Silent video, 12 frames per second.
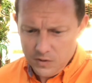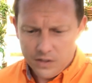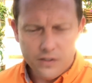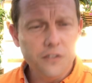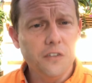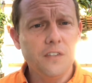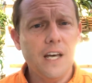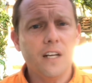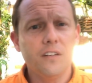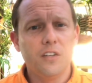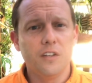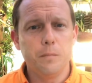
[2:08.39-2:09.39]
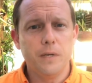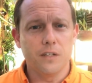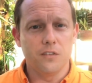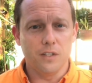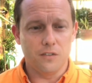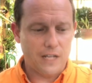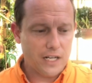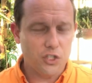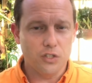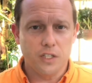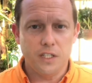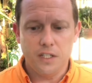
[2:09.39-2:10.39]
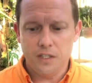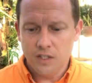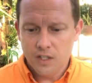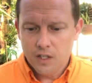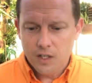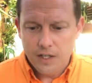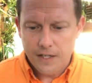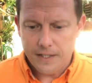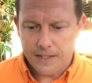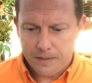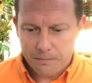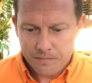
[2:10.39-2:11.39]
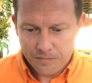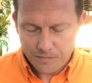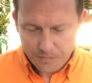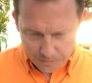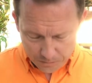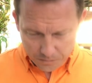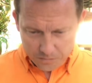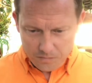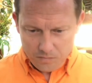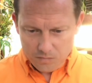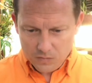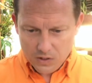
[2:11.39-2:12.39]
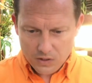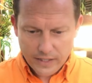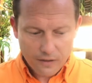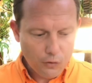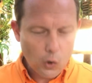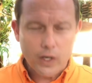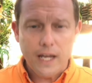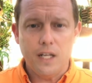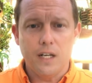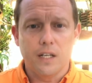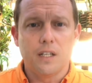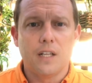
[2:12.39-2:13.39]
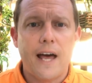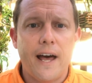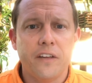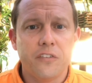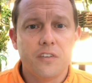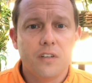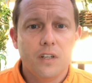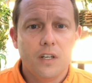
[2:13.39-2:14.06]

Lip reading: This is added to the mix. It's actually like volcanic glass,